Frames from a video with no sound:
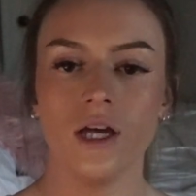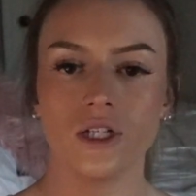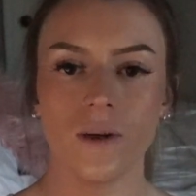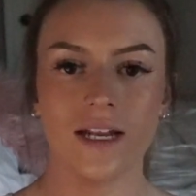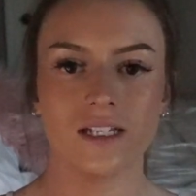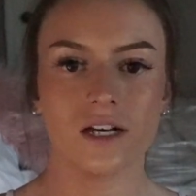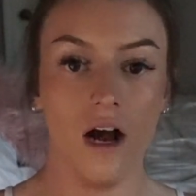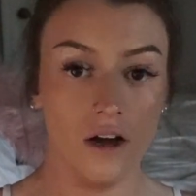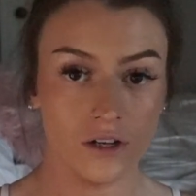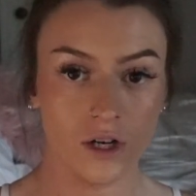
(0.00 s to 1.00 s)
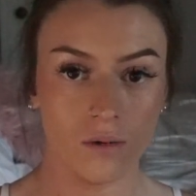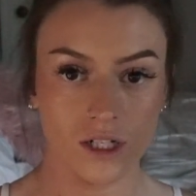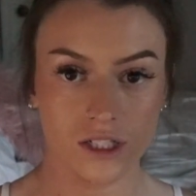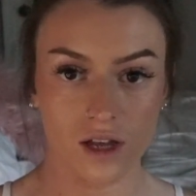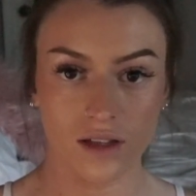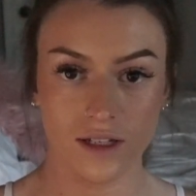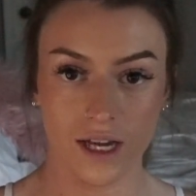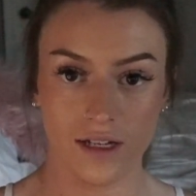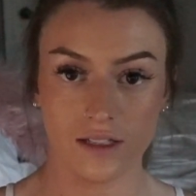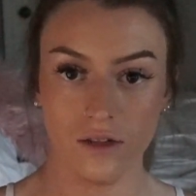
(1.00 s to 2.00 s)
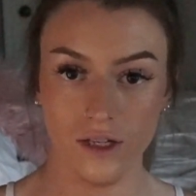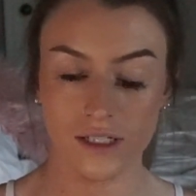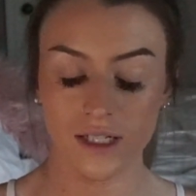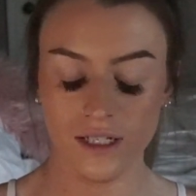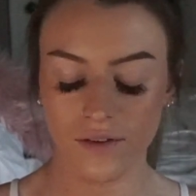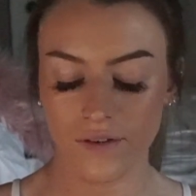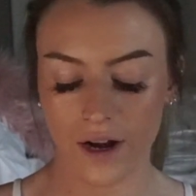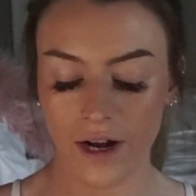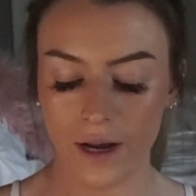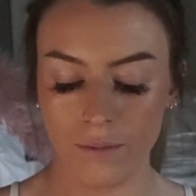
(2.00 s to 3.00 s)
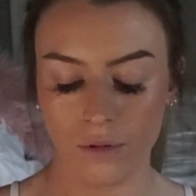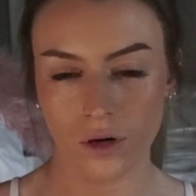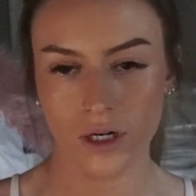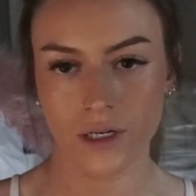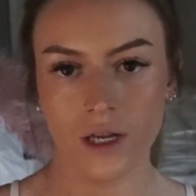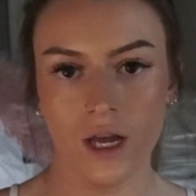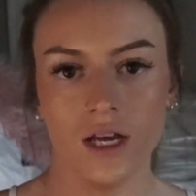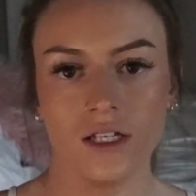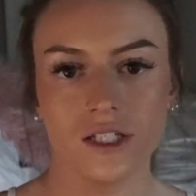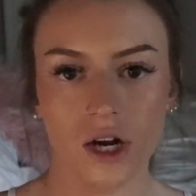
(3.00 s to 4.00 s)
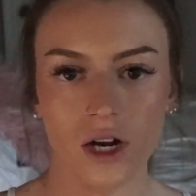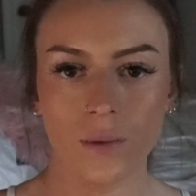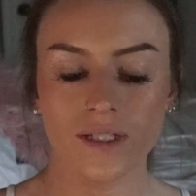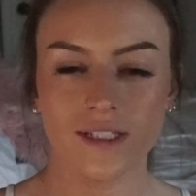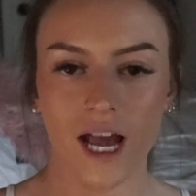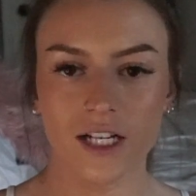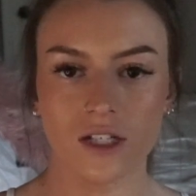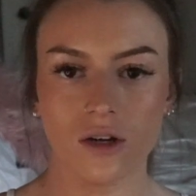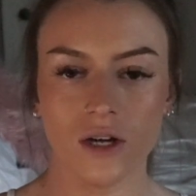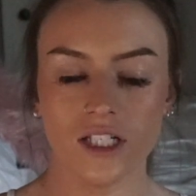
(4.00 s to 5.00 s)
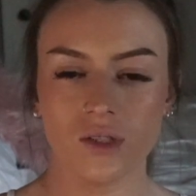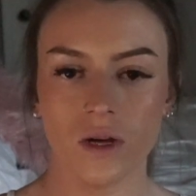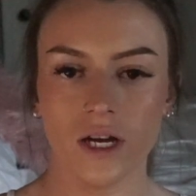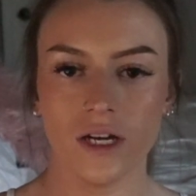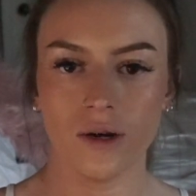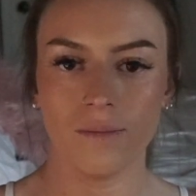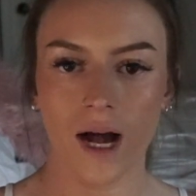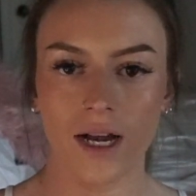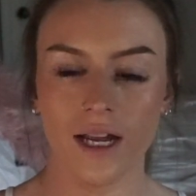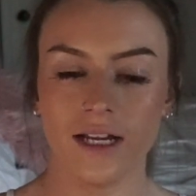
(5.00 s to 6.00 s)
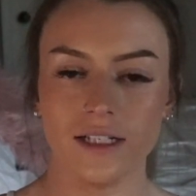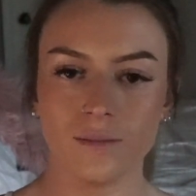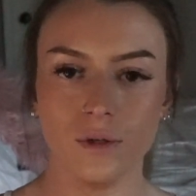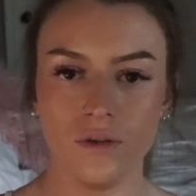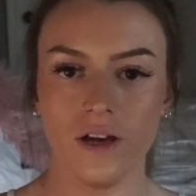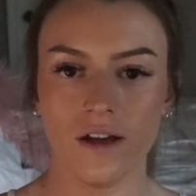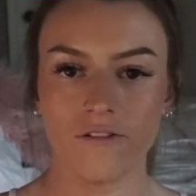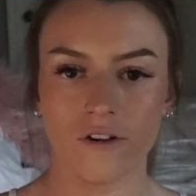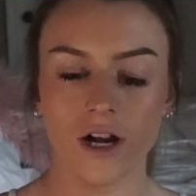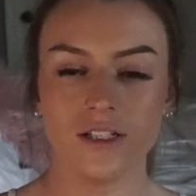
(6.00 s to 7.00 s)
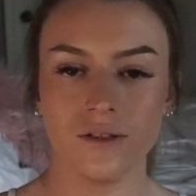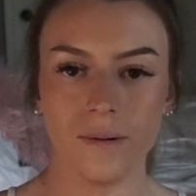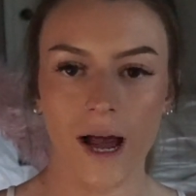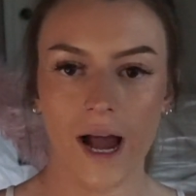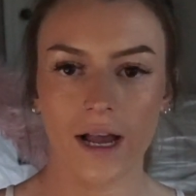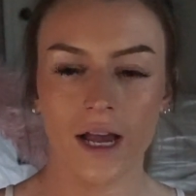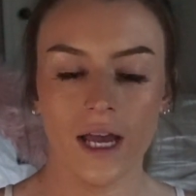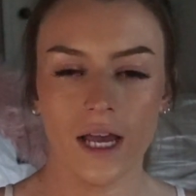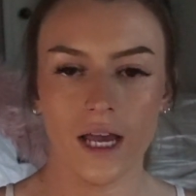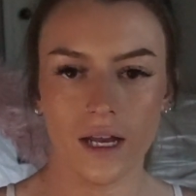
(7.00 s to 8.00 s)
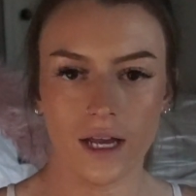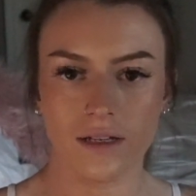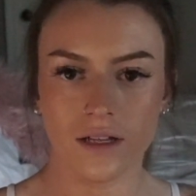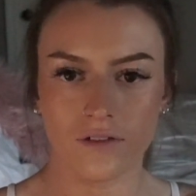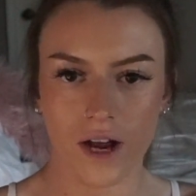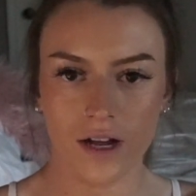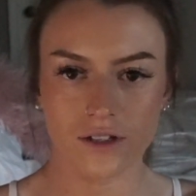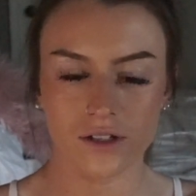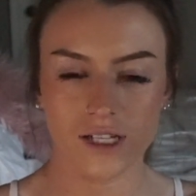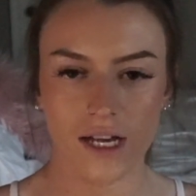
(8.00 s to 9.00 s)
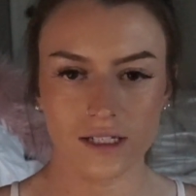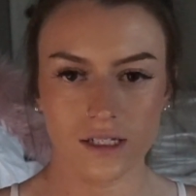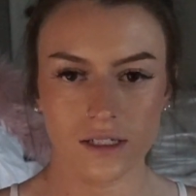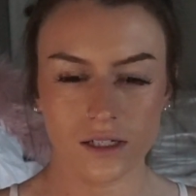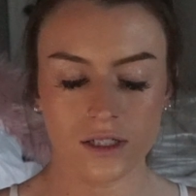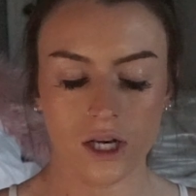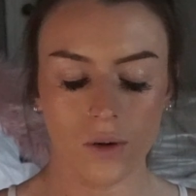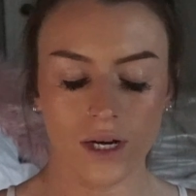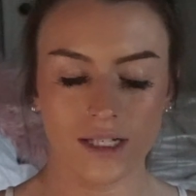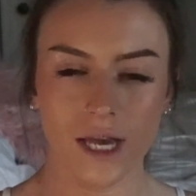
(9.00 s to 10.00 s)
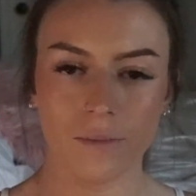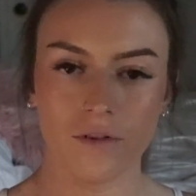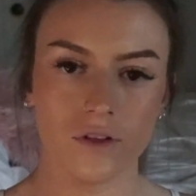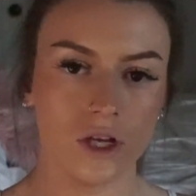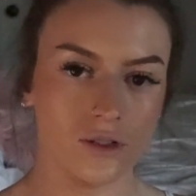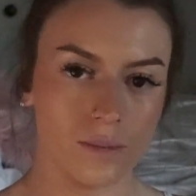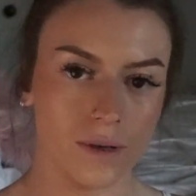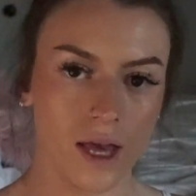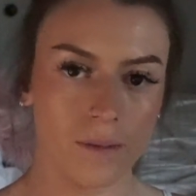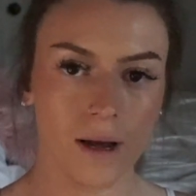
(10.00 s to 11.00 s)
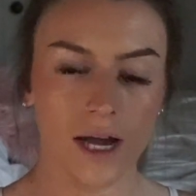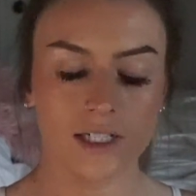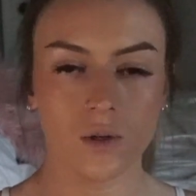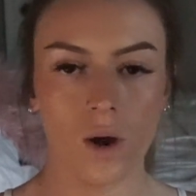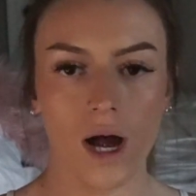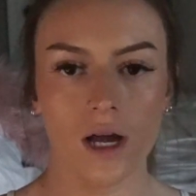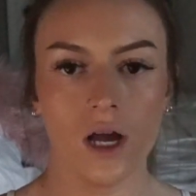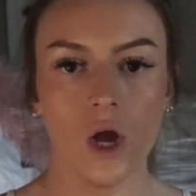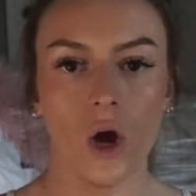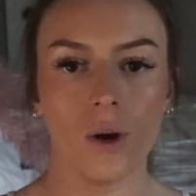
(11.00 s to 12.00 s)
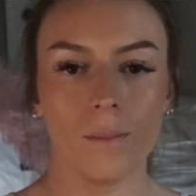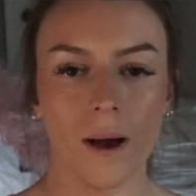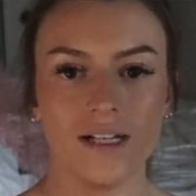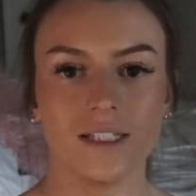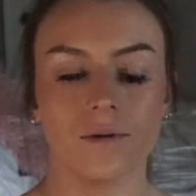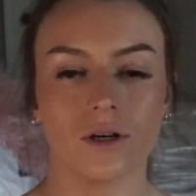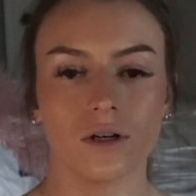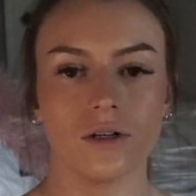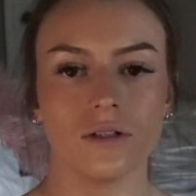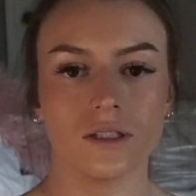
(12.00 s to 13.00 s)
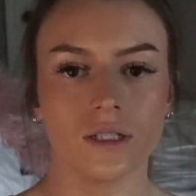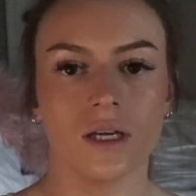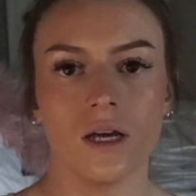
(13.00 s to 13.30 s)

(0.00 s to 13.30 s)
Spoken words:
to answer other questions on the test. So this is very important. Starting with sagittal, it's when your body is moving front to back in different exercises. So an example for those would be like back squat or bicep curls,